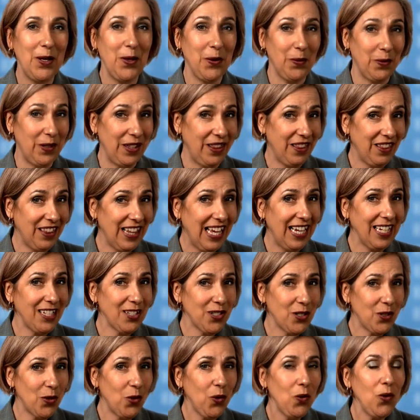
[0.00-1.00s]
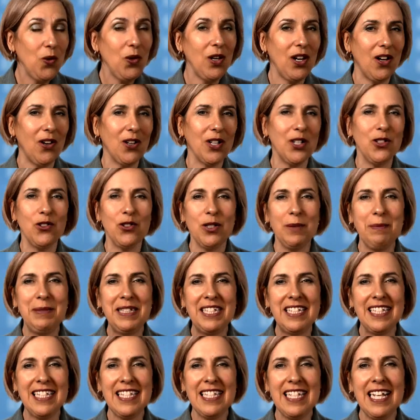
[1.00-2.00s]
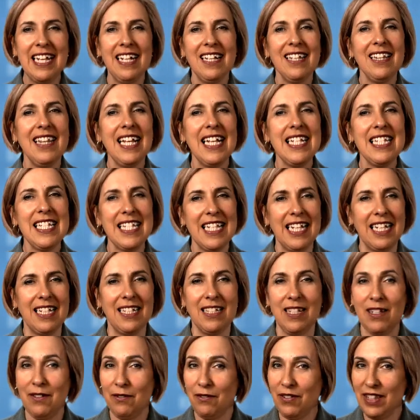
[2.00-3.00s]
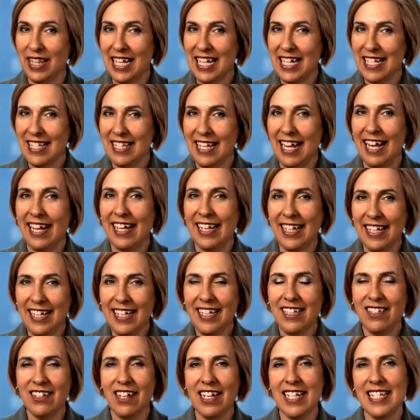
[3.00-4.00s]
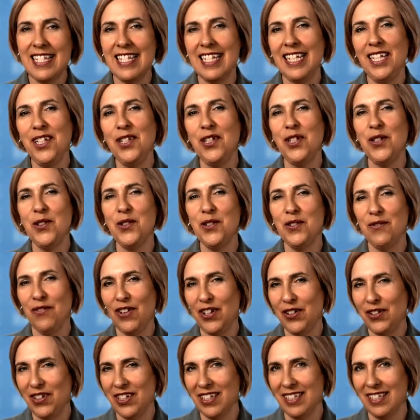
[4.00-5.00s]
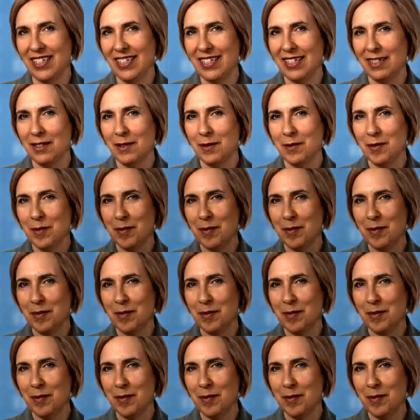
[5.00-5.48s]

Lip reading: With thanks to all our contributors, that's it for this EJC News Focus.